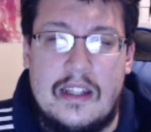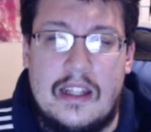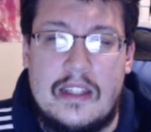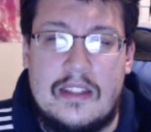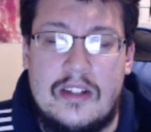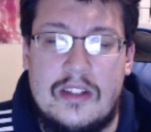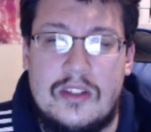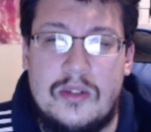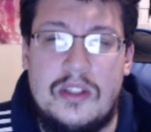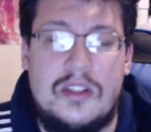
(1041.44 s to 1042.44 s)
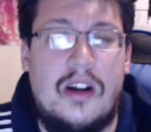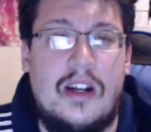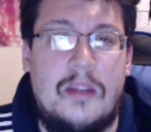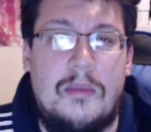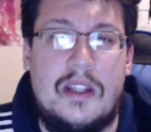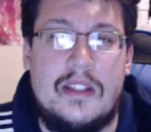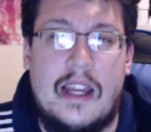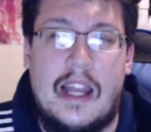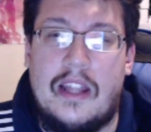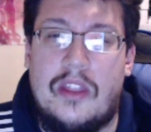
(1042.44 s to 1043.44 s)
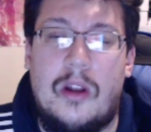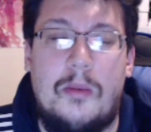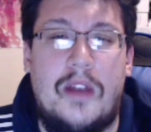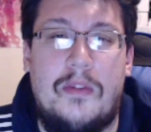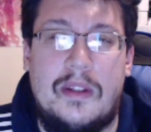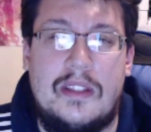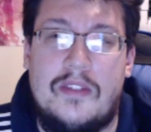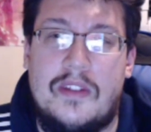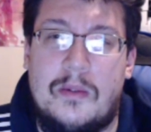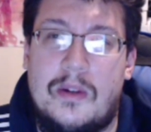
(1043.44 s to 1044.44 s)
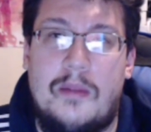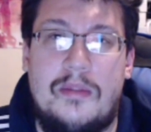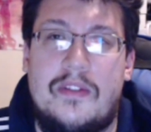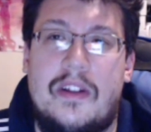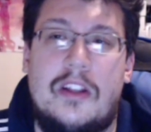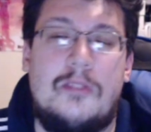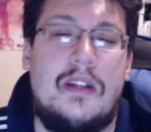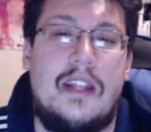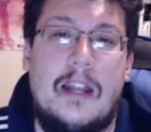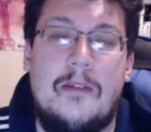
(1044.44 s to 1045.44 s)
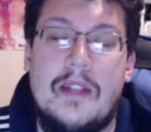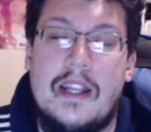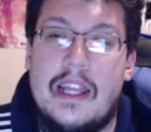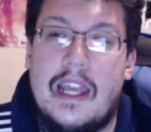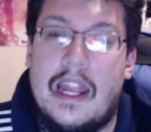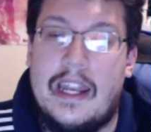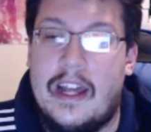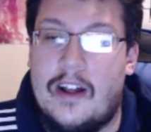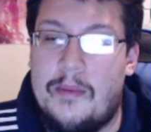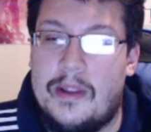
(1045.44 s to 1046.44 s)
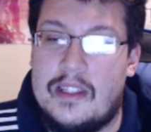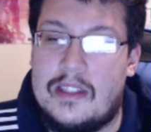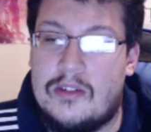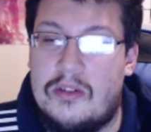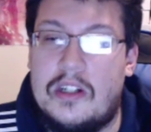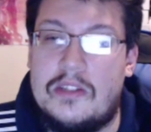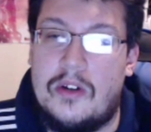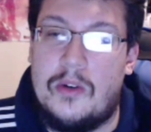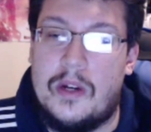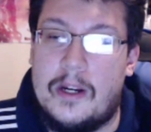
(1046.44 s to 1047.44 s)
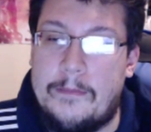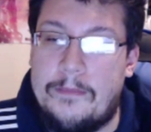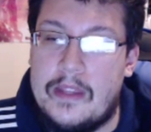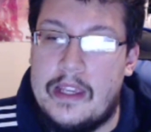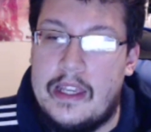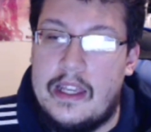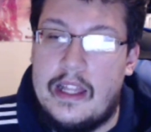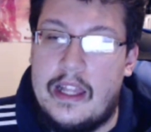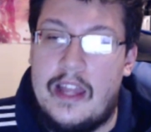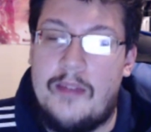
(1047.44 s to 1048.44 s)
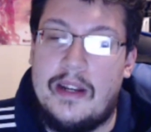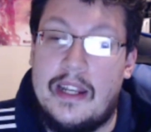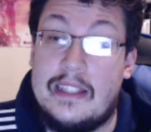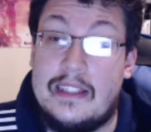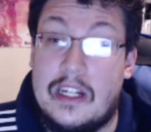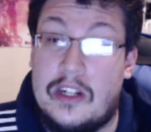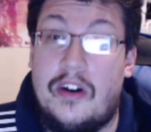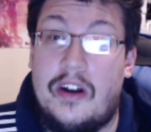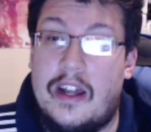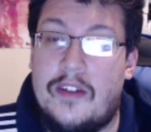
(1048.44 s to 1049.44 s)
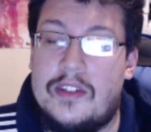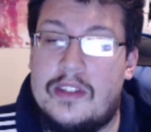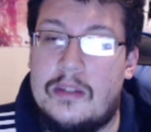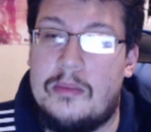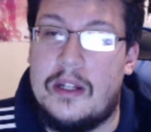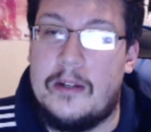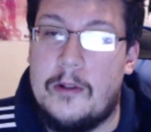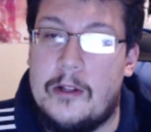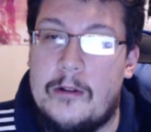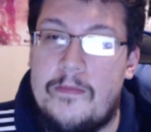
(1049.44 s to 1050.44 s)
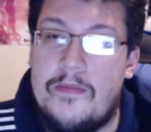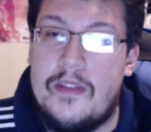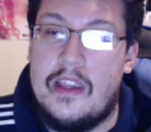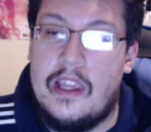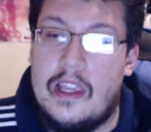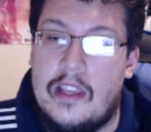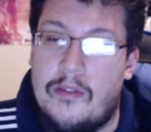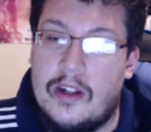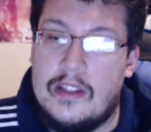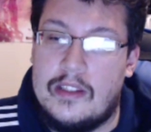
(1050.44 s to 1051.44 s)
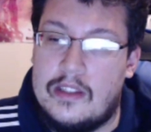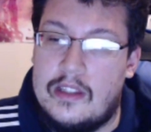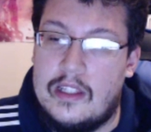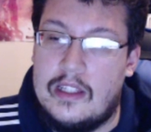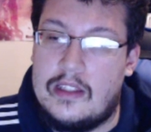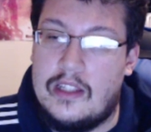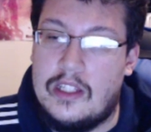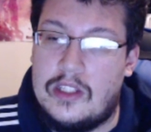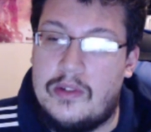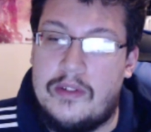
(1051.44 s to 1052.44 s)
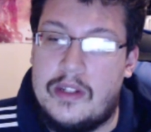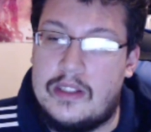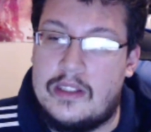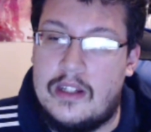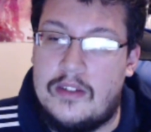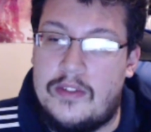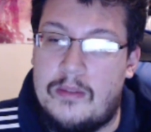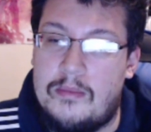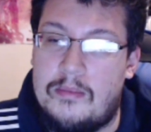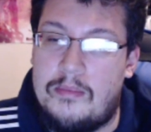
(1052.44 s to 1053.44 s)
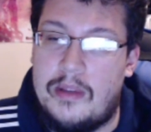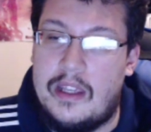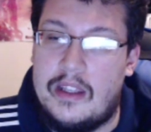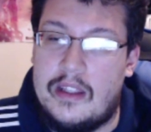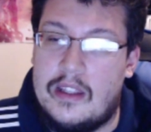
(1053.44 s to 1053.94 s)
it's so disheartening, because I thought about it for myself, like, what happens if I lost my dad? And now I'm at this crossroad where my dad's not gone, obviously, but he runs these three risks of him being,